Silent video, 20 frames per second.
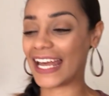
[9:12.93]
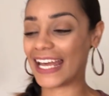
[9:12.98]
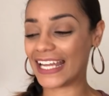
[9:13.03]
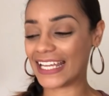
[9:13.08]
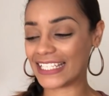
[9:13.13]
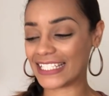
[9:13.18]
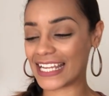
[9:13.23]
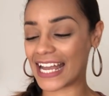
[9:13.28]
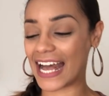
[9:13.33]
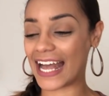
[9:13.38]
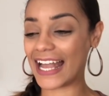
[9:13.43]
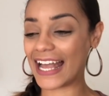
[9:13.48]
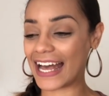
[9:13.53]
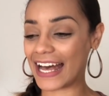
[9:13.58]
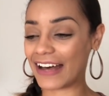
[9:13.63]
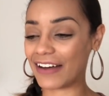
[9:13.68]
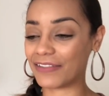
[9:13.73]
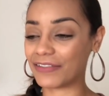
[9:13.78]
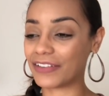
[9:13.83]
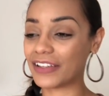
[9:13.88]
and I
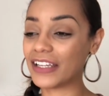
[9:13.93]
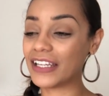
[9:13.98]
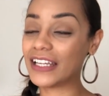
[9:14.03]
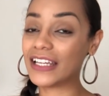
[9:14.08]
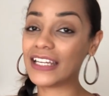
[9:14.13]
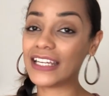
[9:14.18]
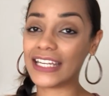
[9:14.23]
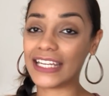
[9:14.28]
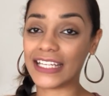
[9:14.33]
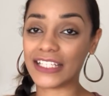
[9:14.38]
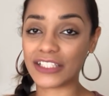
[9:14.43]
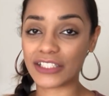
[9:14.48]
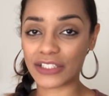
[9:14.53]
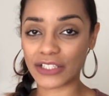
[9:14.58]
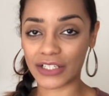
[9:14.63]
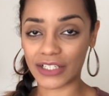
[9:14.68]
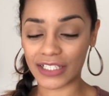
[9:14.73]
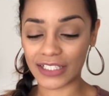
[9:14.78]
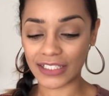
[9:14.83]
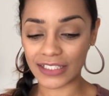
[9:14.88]
have
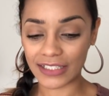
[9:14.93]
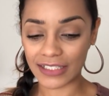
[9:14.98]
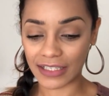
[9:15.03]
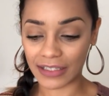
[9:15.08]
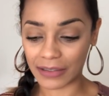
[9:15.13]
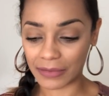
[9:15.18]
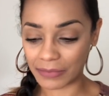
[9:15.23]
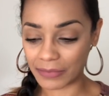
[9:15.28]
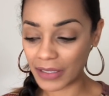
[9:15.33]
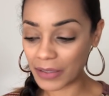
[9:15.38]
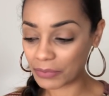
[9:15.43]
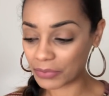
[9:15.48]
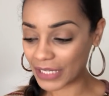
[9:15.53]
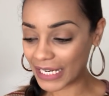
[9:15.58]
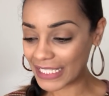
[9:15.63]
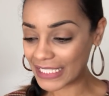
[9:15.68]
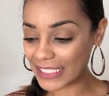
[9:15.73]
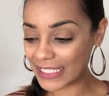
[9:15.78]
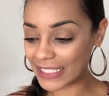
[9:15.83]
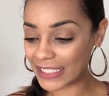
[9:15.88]
inserted some
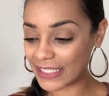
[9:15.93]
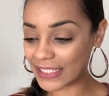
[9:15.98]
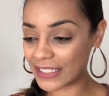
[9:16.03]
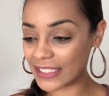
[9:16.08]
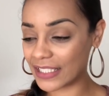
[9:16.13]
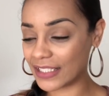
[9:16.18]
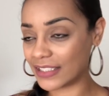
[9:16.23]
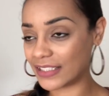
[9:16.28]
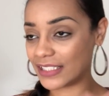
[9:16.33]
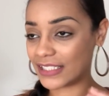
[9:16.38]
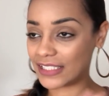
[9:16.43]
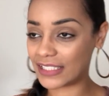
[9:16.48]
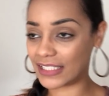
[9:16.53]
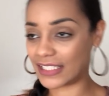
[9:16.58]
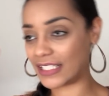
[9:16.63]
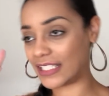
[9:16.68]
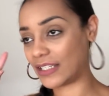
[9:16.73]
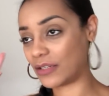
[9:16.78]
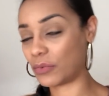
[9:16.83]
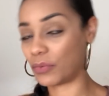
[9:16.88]
prices to
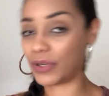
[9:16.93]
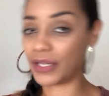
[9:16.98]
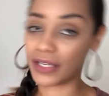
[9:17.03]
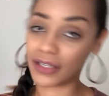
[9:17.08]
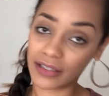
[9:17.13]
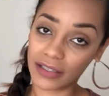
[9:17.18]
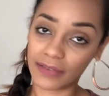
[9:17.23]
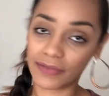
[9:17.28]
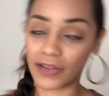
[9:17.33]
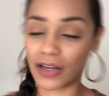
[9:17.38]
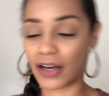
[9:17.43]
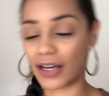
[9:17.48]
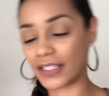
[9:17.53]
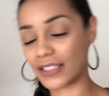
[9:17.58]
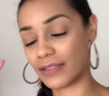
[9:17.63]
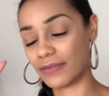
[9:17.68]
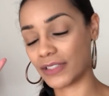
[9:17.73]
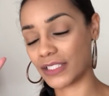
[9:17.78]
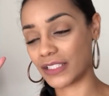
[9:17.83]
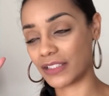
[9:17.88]
see what it could have cost
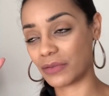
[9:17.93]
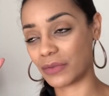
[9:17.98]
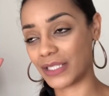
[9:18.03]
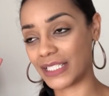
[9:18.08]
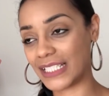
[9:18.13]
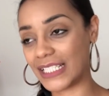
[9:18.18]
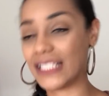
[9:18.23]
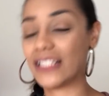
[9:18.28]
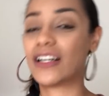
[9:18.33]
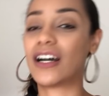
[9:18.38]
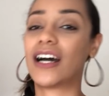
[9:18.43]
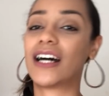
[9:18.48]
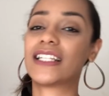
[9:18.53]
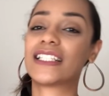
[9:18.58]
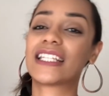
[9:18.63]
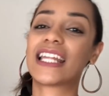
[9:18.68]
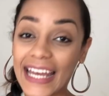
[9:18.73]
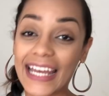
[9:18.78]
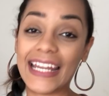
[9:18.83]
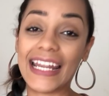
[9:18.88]
versus what it did cost.
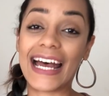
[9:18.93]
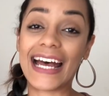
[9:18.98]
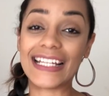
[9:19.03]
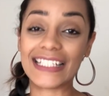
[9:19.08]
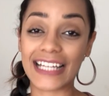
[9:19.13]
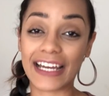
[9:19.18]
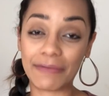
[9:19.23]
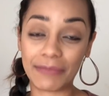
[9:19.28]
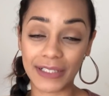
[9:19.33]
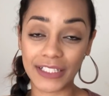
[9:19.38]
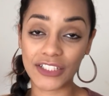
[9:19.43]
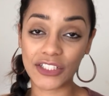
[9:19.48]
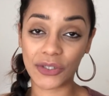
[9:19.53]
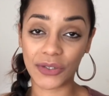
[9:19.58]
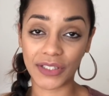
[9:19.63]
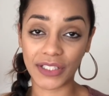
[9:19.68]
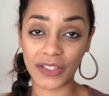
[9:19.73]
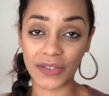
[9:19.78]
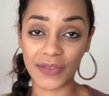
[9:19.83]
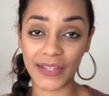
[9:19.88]
And as I've been
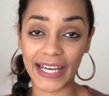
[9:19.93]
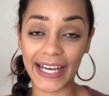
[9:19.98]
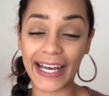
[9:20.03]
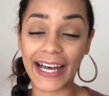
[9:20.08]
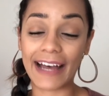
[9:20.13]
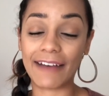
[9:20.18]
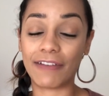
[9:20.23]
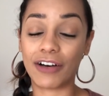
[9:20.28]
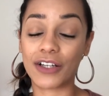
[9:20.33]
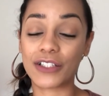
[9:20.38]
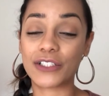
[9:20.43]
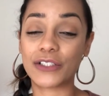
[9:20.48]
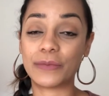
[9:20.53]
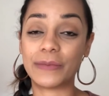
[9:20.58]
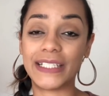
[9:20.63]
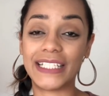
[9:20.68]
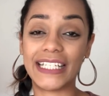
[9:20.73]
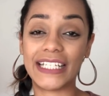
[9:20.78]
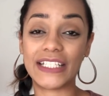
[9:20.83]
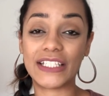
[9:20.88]
showing you that, I've also
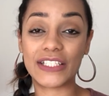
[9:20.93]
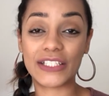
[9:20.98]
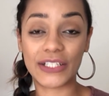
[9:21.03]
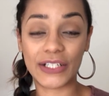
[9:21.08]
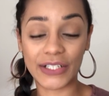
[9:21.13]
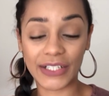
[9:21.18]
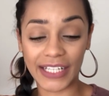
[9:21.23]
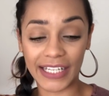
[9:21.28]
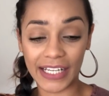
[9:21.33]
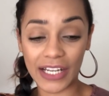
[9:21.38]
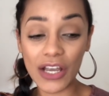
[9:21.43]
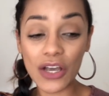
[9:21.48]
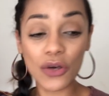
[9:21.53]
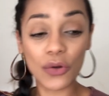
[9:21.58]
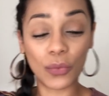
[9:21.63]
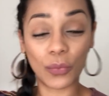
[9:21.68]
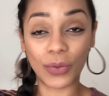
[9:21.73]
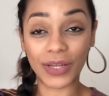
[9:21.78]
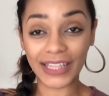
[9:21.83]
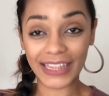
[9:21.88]
been inserting
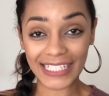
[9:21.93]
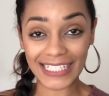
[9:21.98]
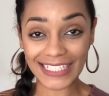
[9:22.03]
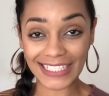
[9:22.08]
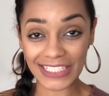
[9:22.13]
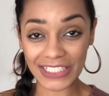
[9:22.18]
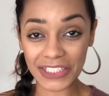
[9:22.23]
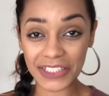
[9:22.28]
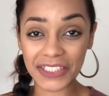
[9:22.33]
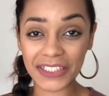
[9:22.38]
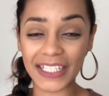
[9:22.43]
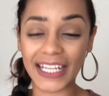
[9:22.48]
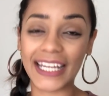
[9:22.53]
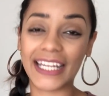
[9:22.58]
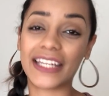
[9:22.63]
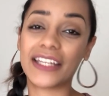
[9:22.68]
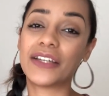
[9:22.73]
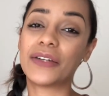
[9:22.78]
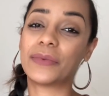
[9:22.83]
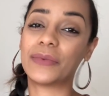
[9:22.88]
what these look
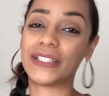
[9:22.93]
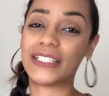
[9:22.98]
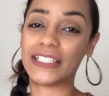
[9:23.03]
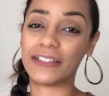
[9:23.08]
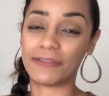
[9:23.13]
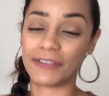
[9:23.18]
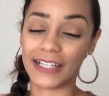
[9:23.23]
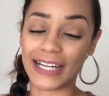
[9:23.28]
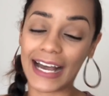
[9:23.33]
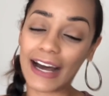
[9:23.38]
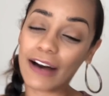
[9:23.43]
like with different